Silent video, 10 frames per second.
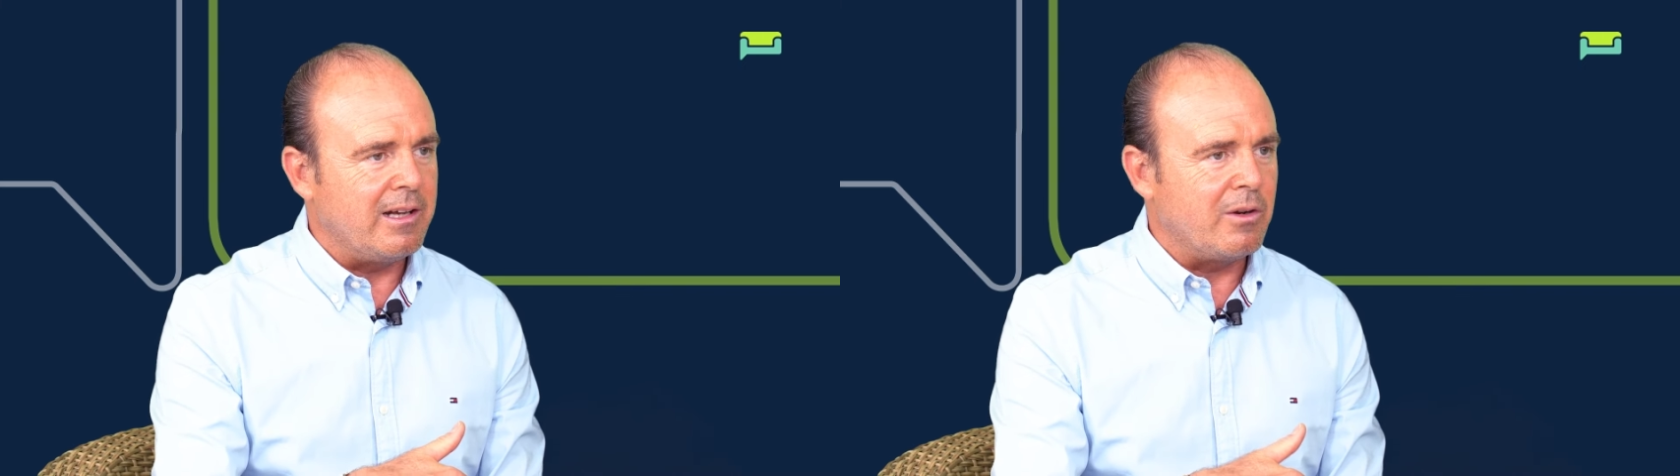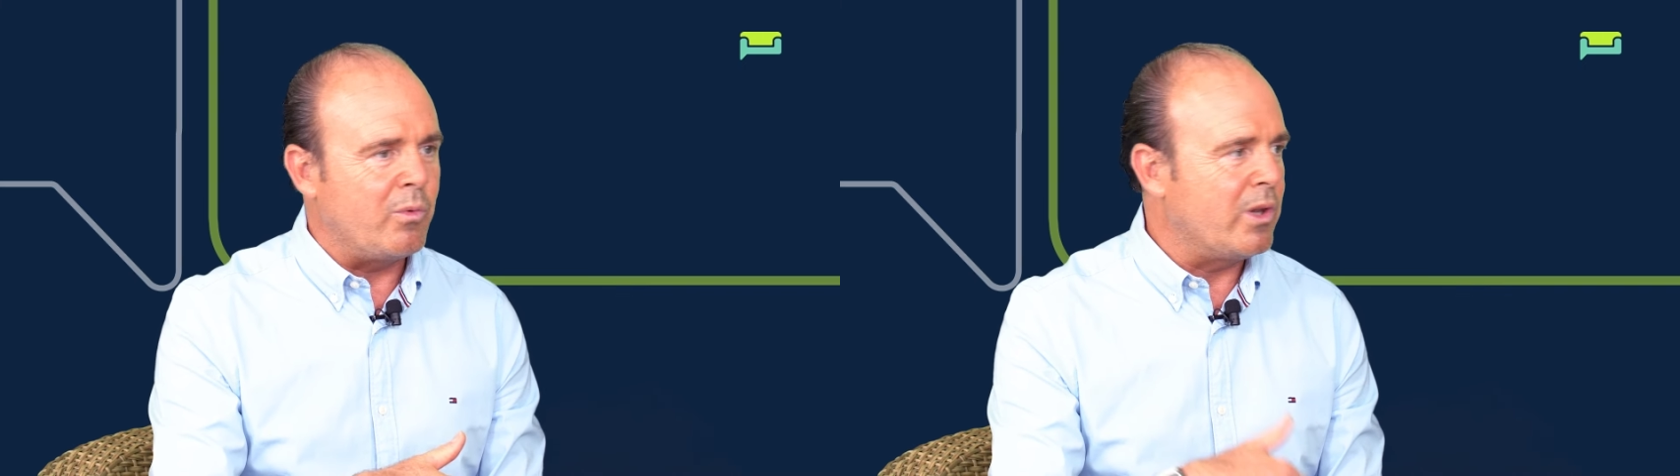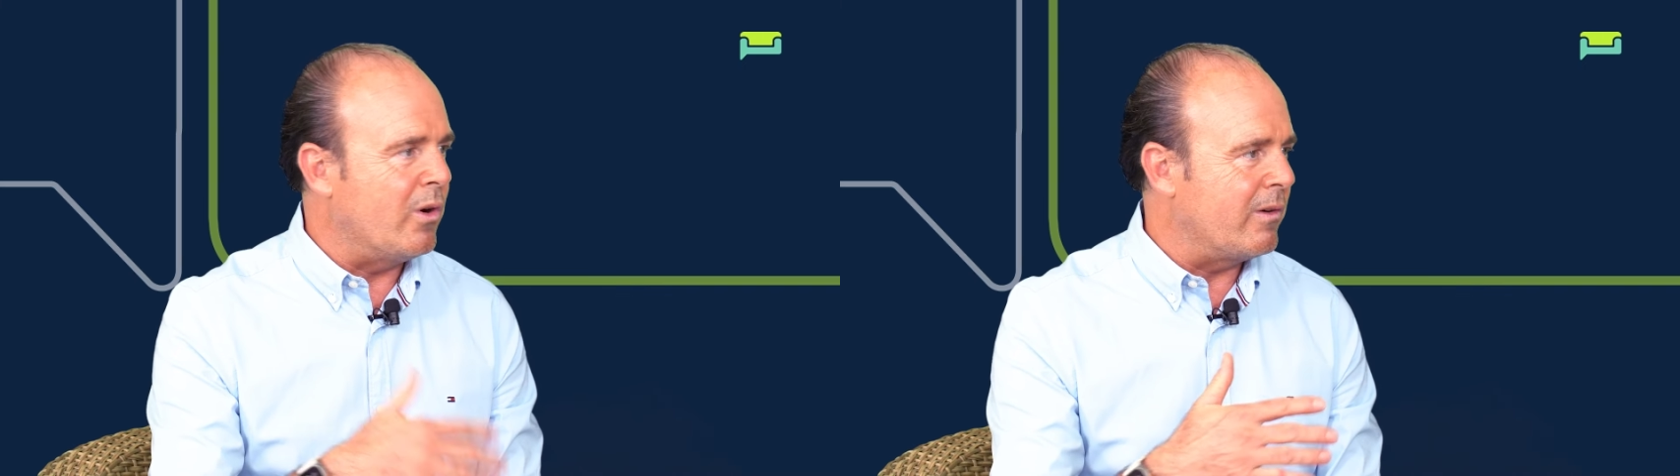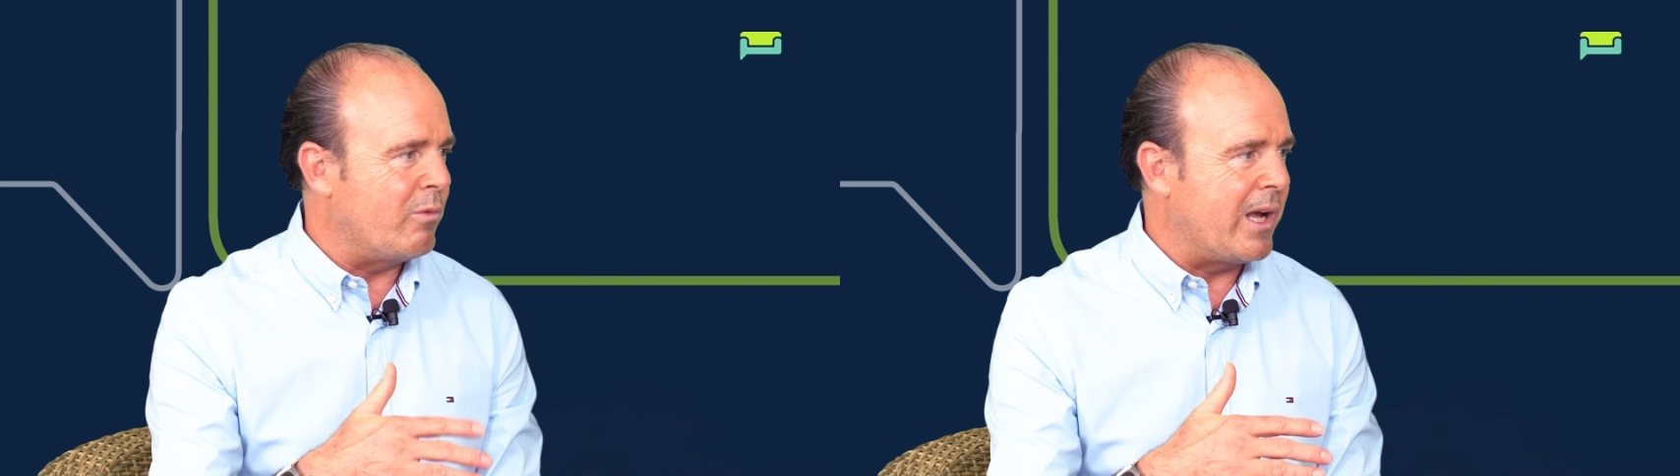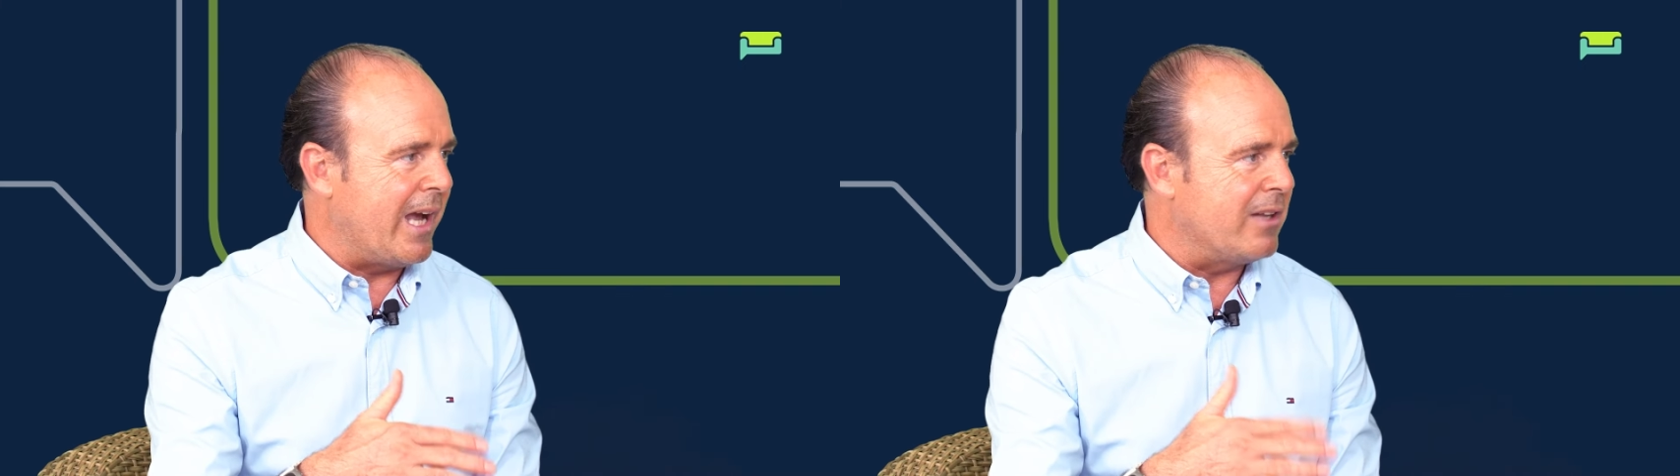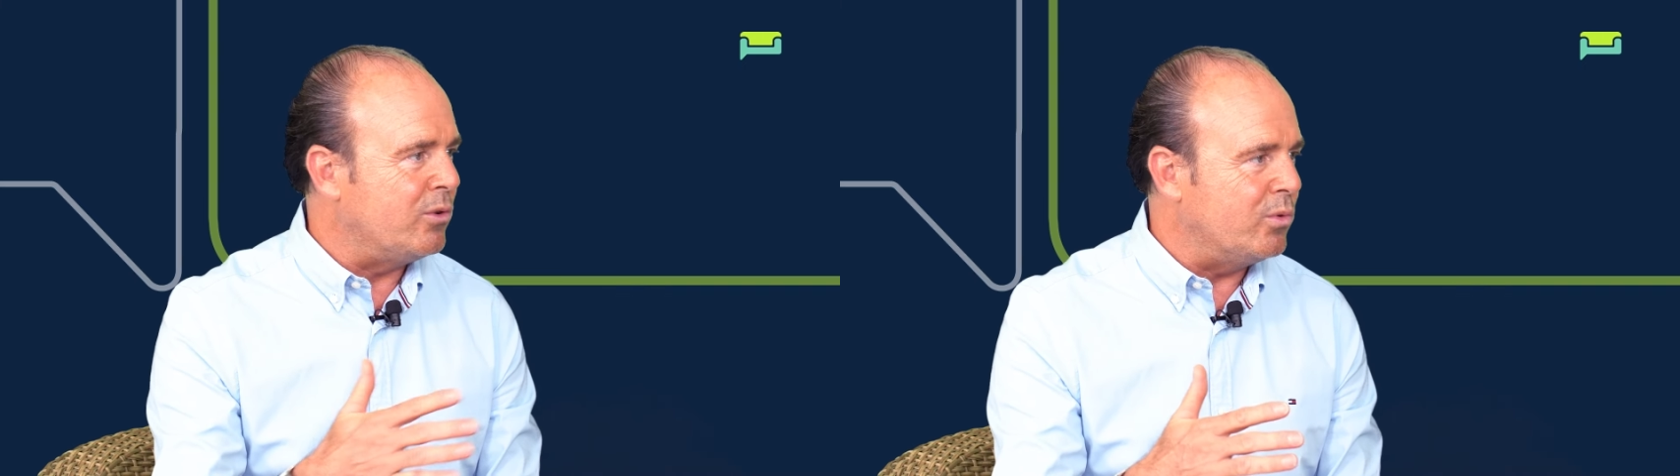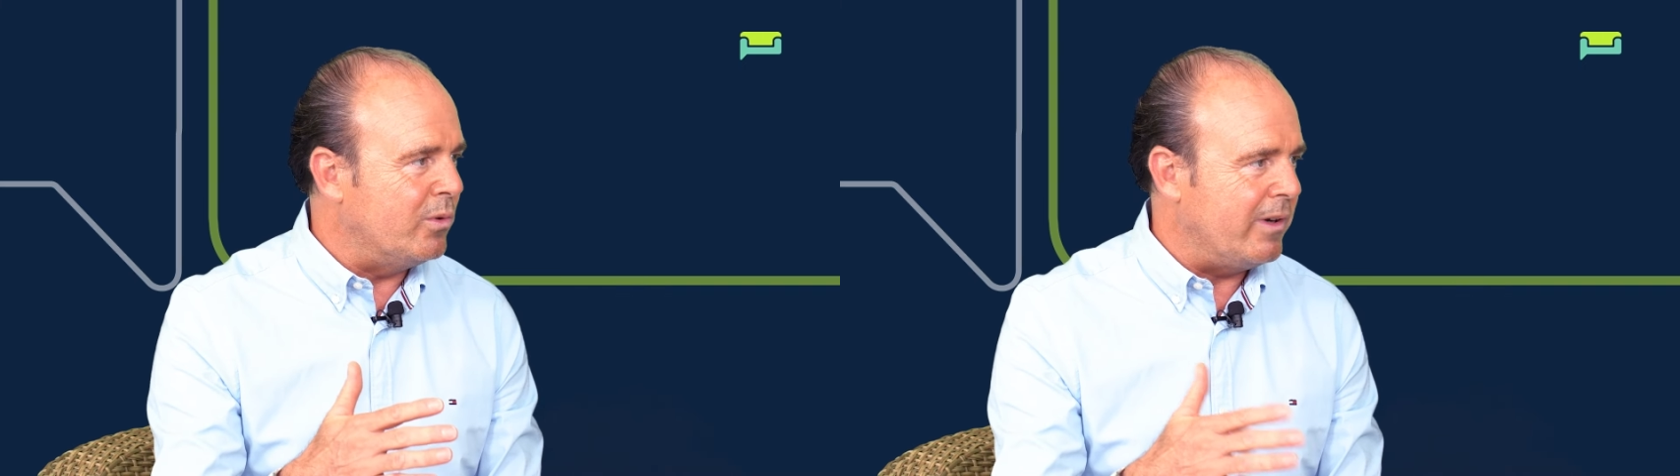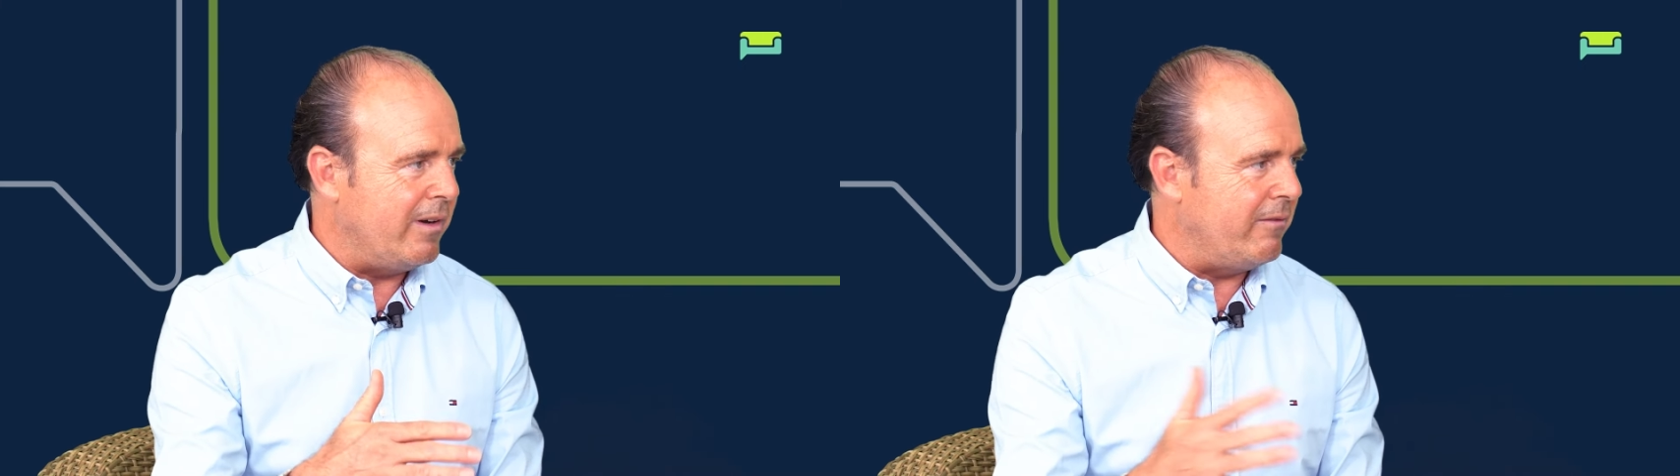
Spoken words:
we can't do